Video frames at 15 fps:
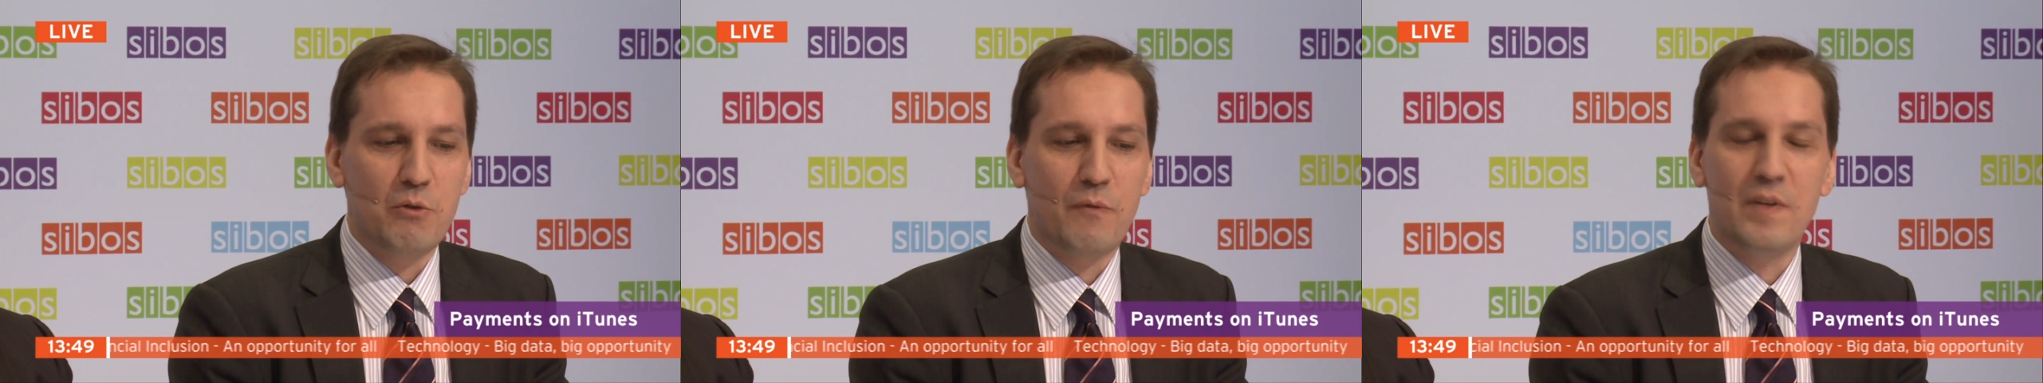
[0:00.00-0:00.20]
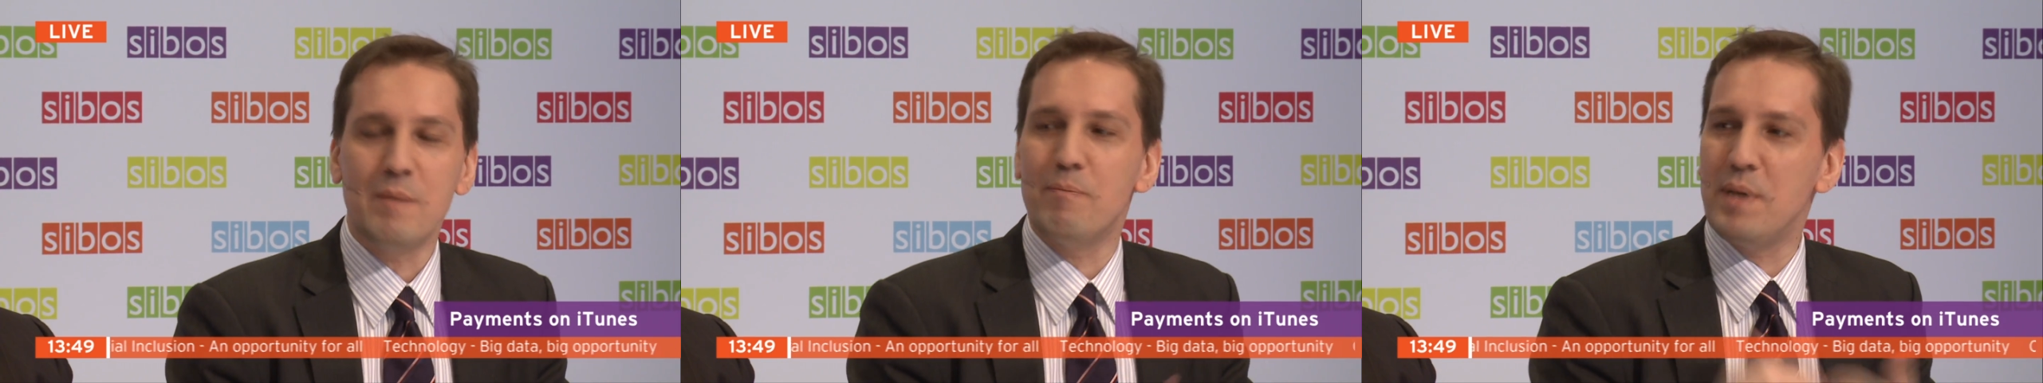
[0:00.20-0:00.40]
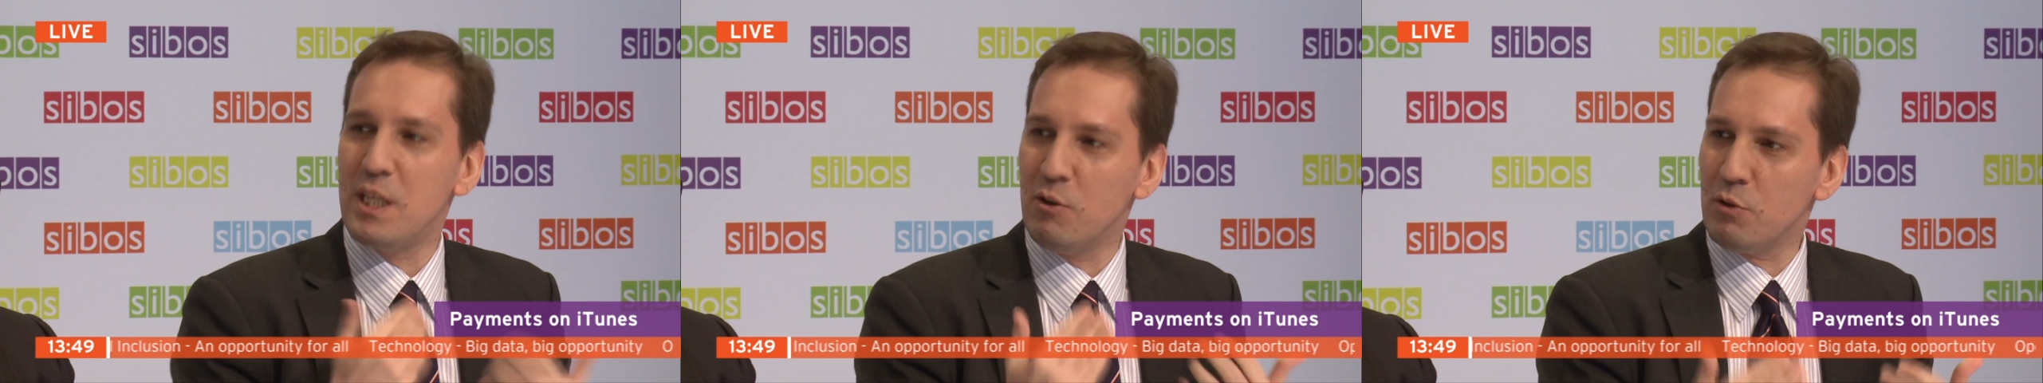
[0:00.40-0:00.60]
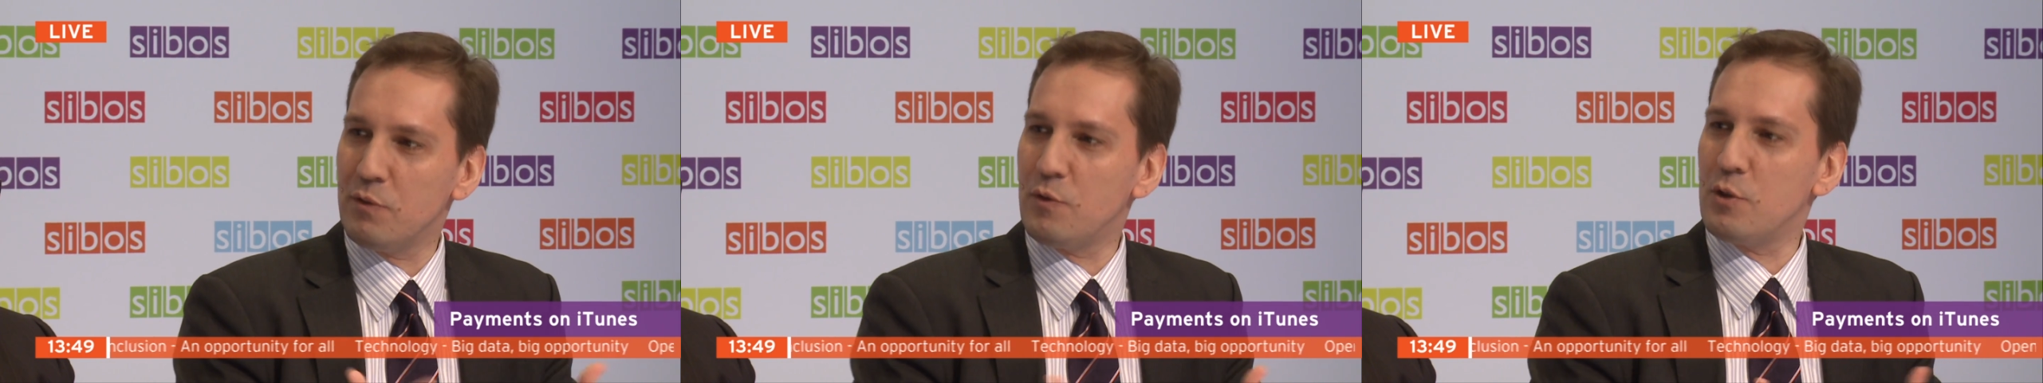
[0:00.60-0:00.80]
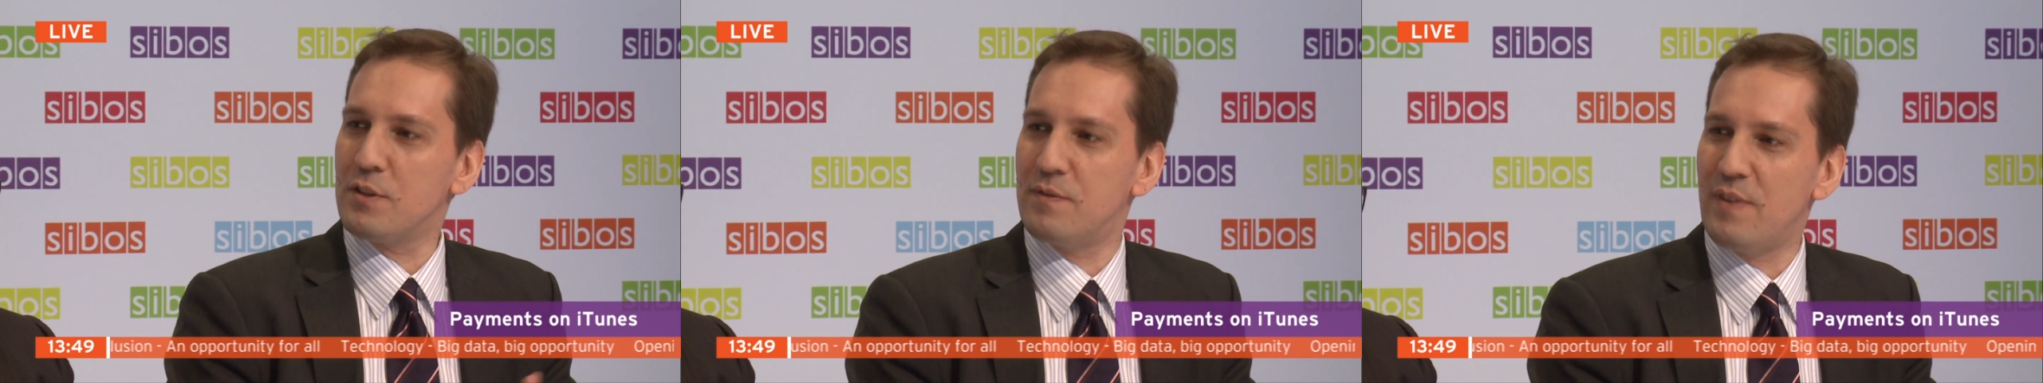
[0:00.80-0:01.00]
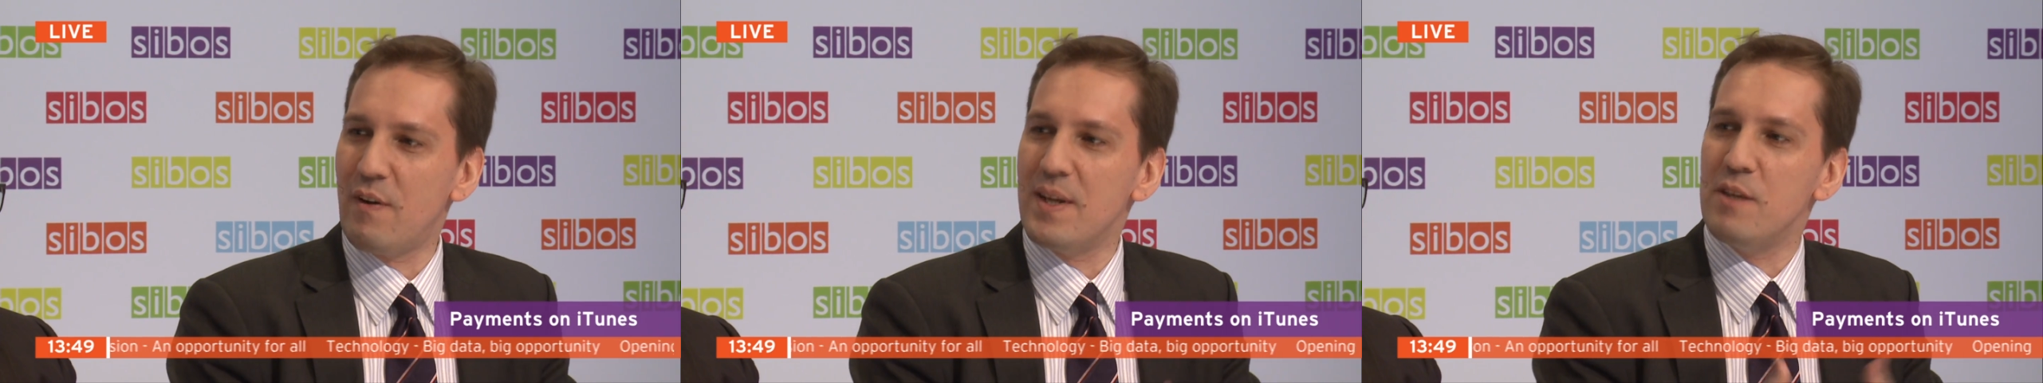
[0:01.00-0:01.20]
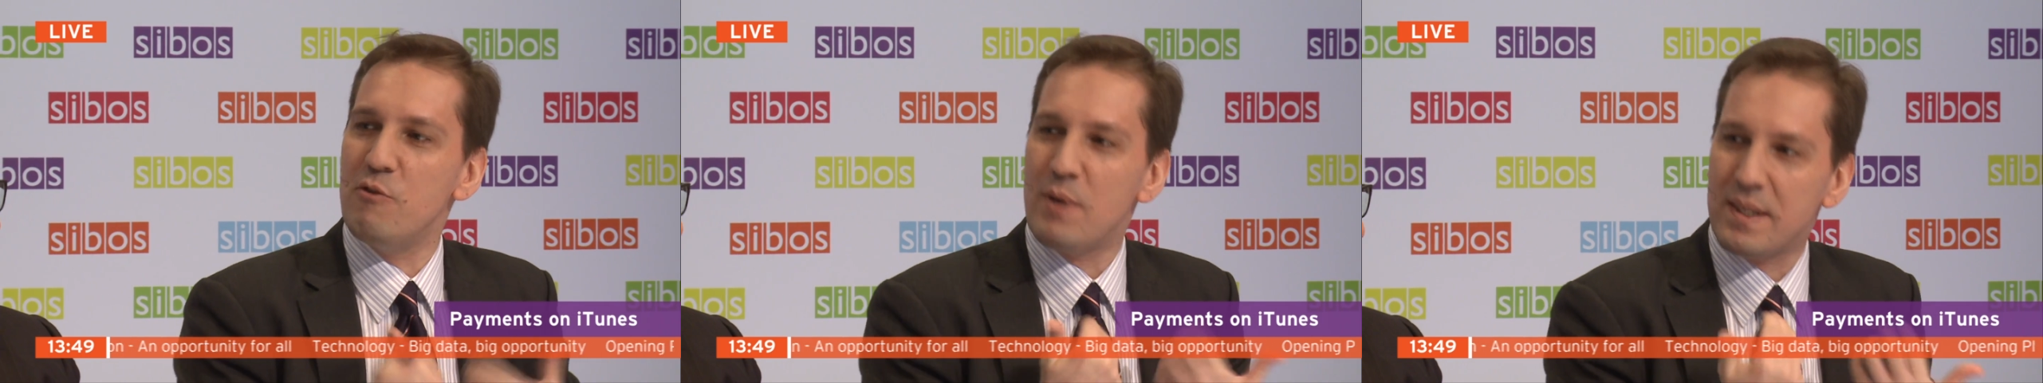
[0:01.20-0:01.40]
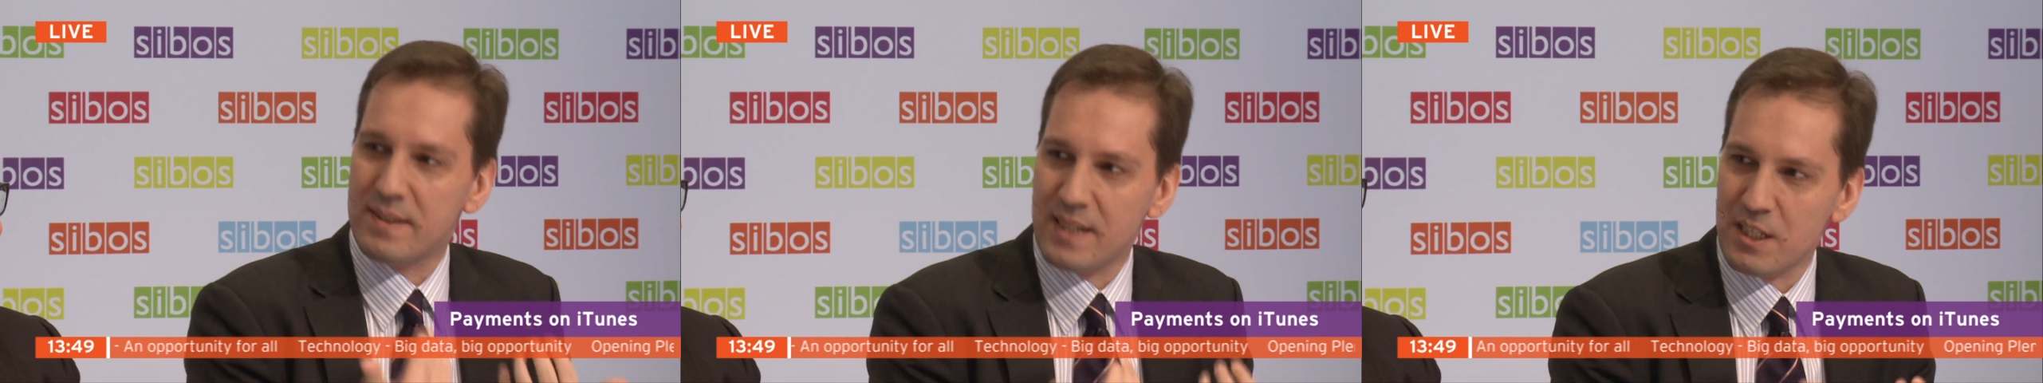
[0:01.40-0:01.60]
to think beyond those very
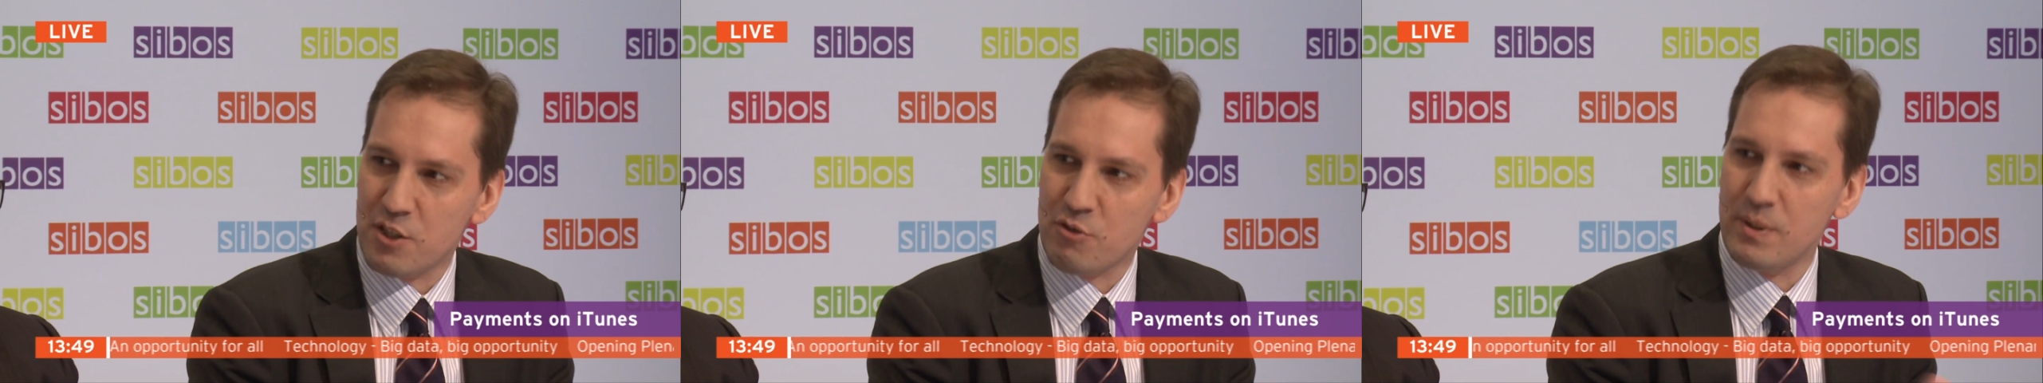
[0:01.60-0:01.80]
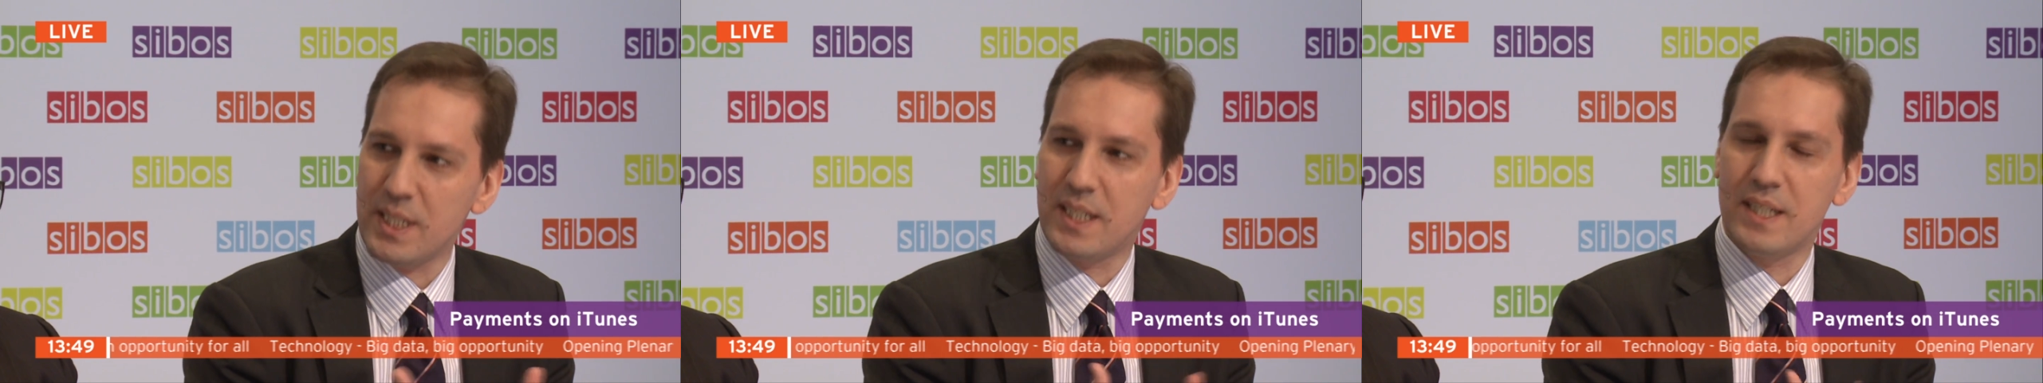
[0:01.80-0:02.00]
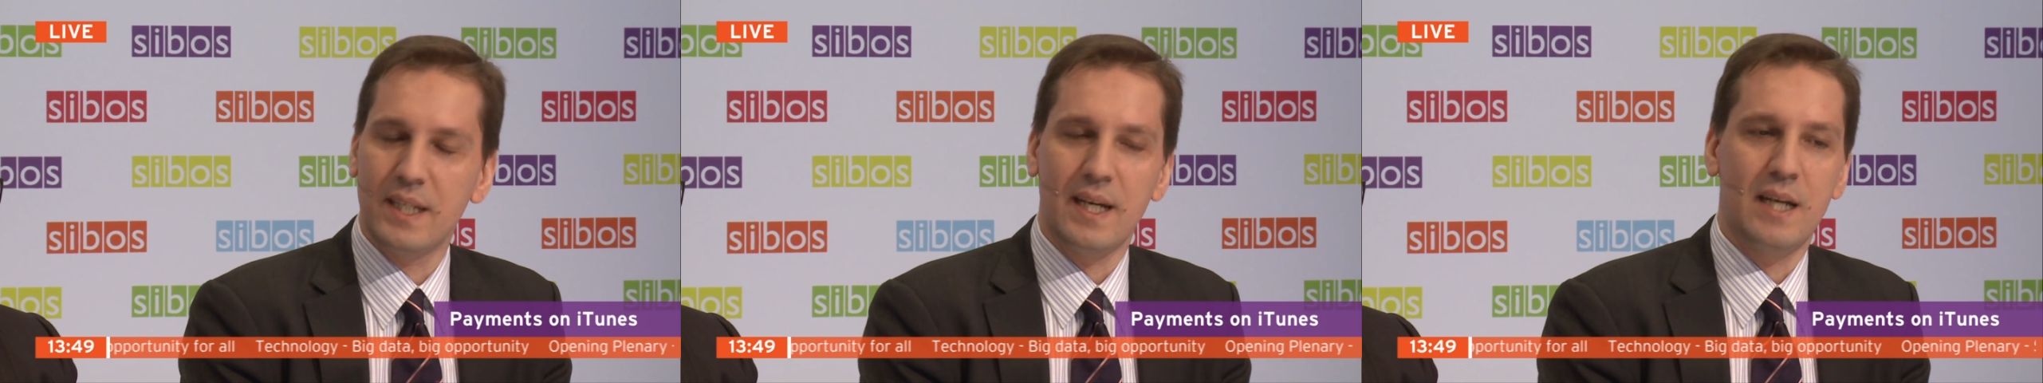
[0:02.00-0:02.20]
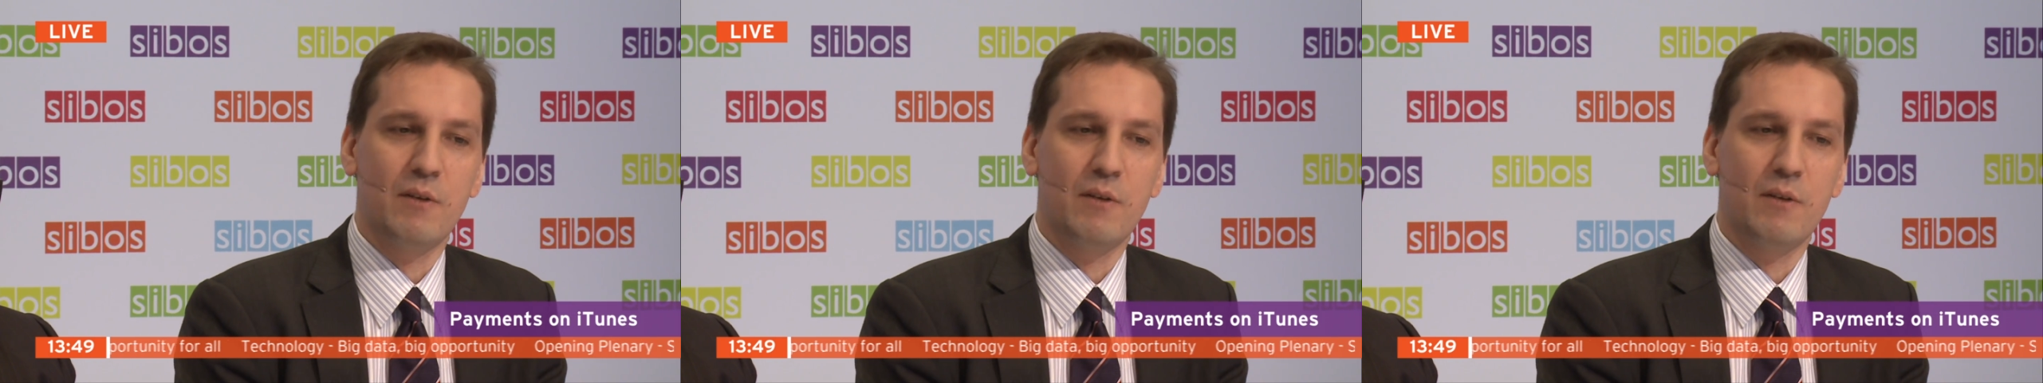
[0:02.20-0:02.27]
US-centric